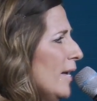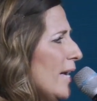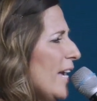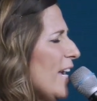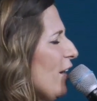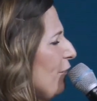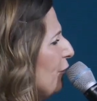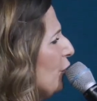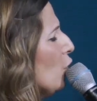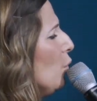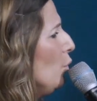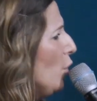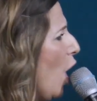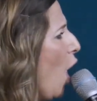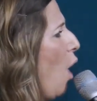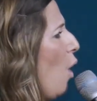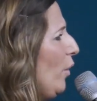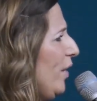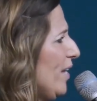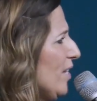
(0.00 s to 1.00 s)
if you
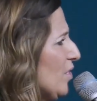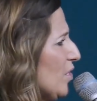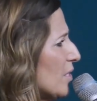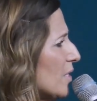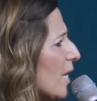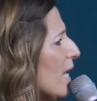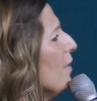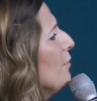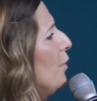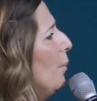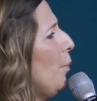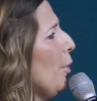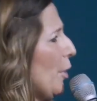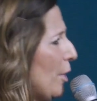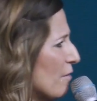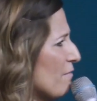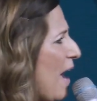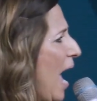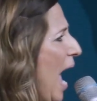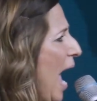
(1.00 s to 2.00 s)
notice in the book
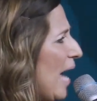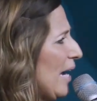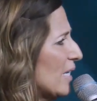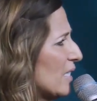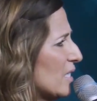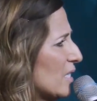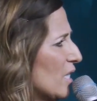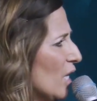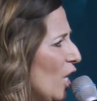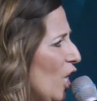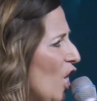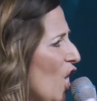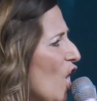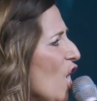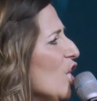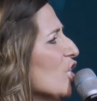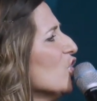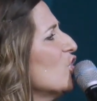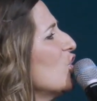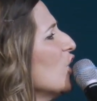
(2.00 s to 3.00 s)
of Acts,
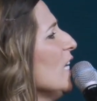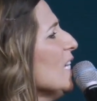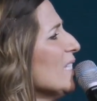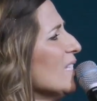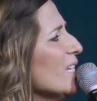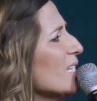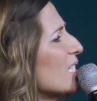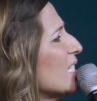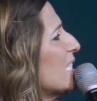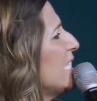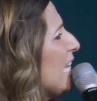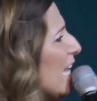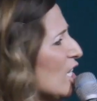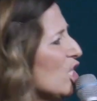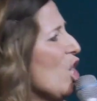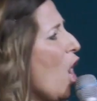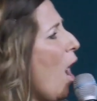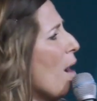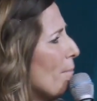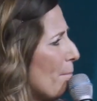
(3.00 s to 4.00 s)
Jesus did
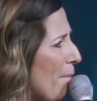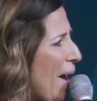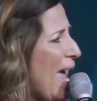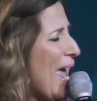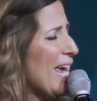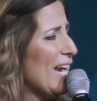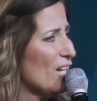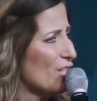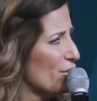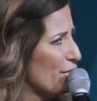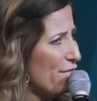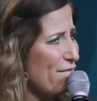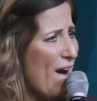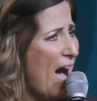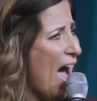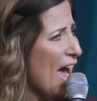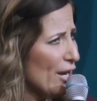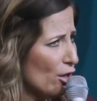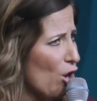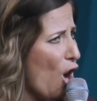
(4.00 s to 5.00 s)
not make the
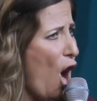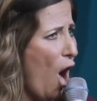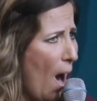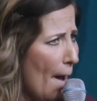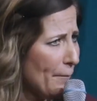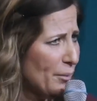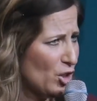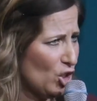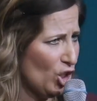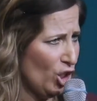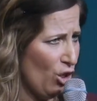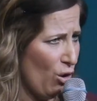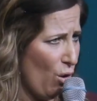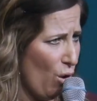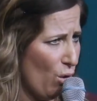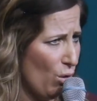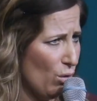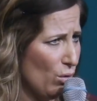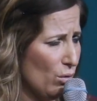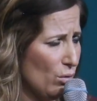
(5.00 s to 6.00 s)
fire
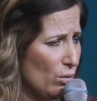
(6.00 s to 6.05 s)
optional.